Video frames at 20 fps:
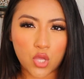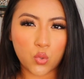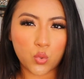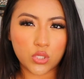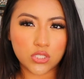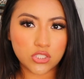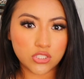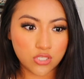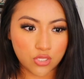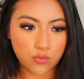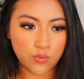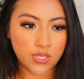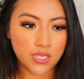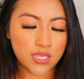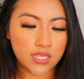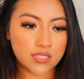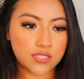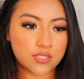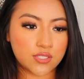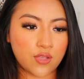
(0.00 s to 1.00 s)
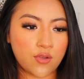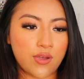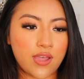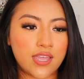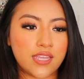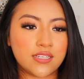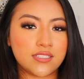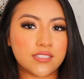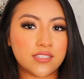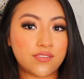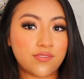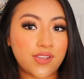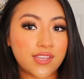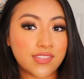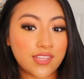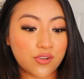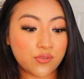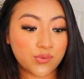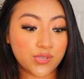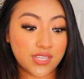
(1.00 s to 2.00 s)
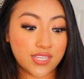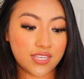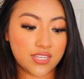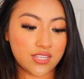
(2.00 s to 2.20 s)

would do it, so I did find that really